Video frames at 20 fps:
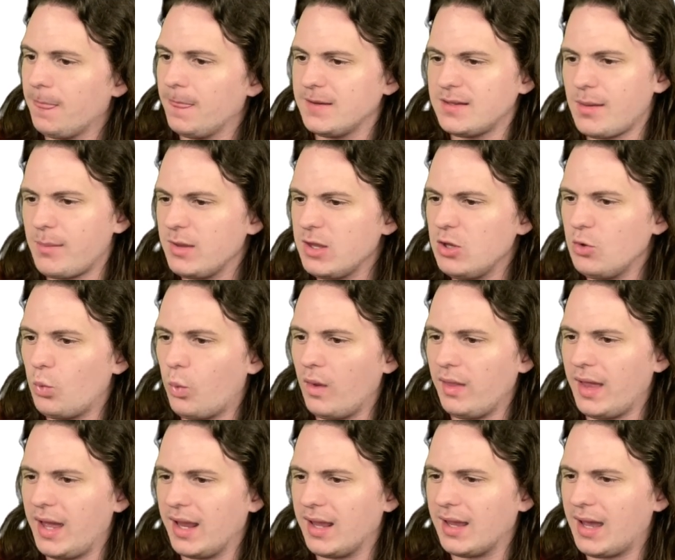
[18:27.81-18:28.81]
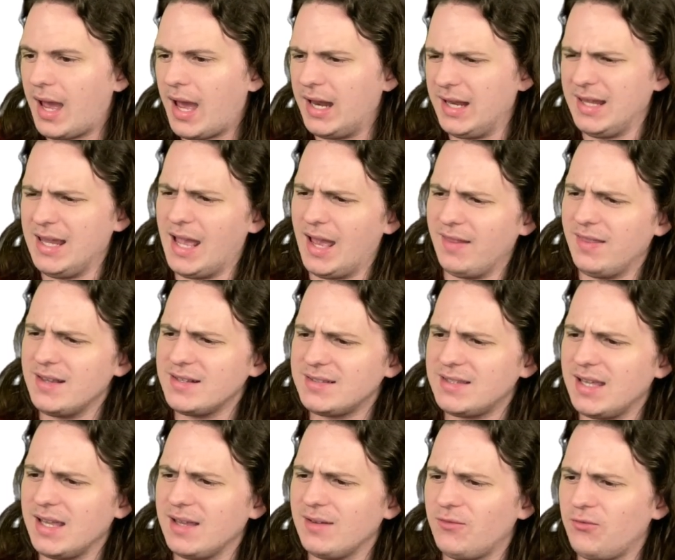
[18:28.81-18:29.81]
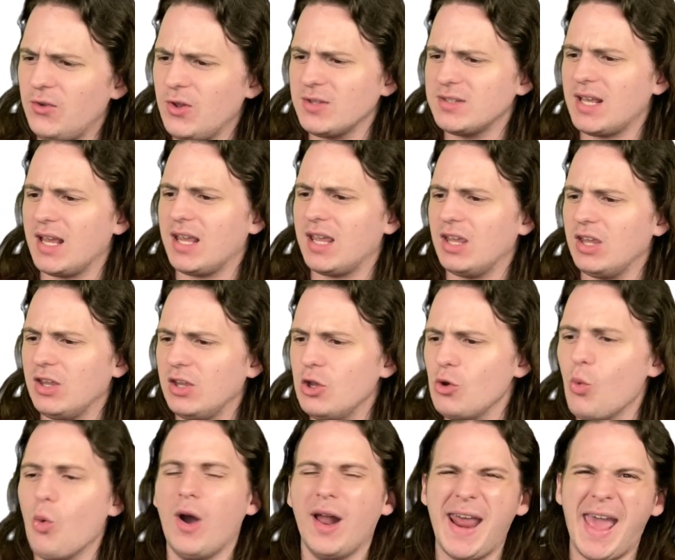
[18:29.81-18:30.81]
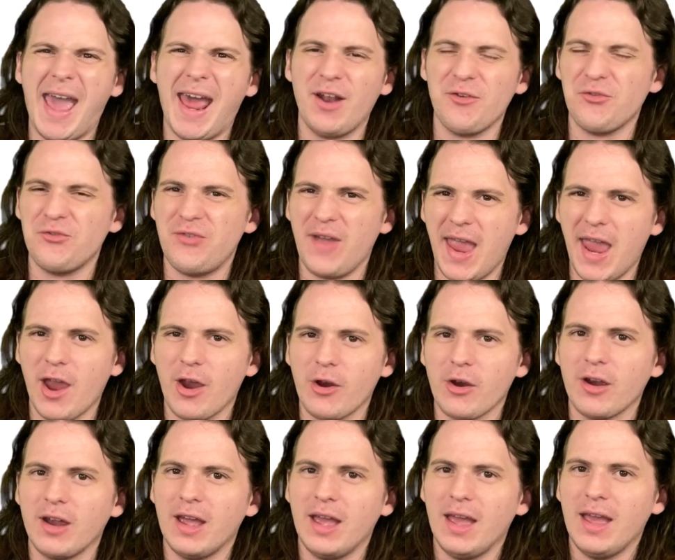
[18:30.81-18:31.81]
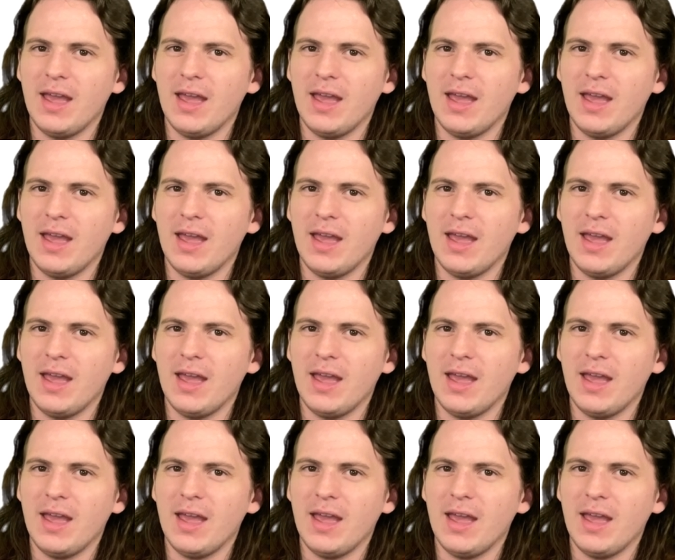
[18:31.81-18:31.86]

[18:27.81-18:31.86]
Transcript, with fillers: Something you'd, like, I, yeah, this thing feels like you want it at a fair,